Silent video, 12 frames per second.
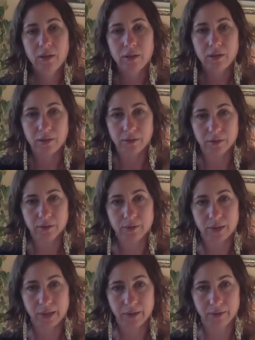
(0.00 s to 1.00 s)
here
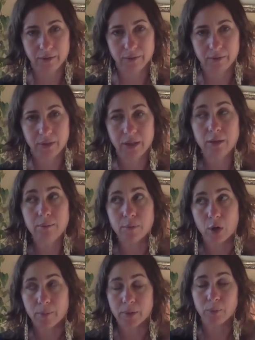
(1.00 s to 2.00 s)
now, in the
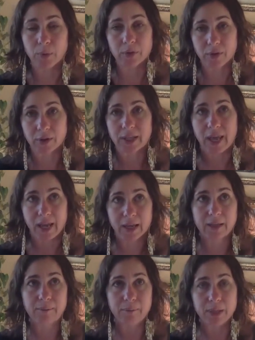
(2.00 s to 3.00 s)
moment where there
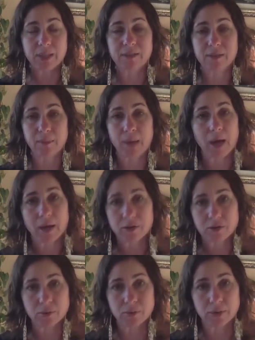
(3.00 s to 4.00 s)
can be some
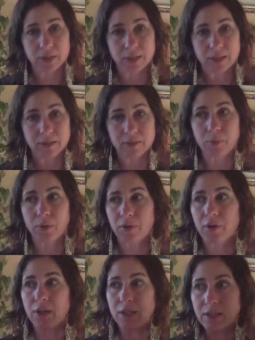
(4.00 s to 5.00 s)
actual ease, where
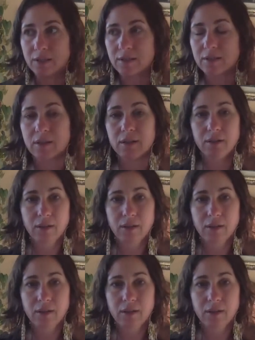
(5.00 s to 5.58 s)
there is